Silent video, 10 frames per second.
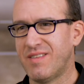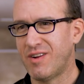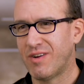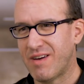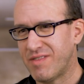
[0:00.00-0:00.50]

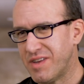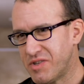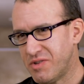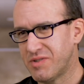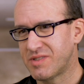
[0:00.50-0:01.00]
They don't have the
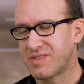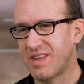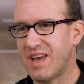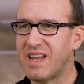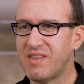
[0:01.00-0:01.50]
issues
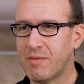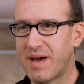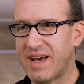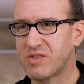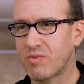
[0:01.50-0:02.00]
they had in the
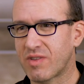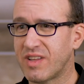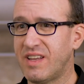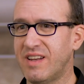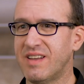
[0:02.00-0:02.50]
past with
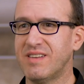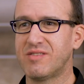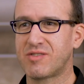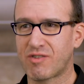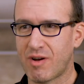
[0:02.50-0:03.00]
cleaning
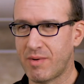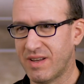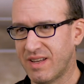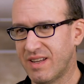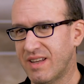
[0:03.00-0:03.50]
it,
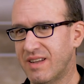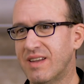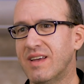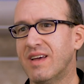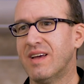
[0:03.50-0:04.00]
scrubbing it, and
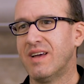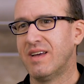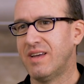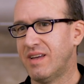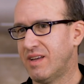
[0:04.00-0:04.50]

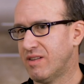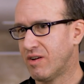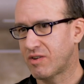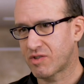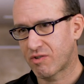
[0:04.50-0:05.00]
it
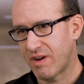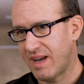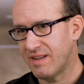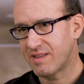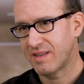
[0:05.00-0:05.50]
looks great.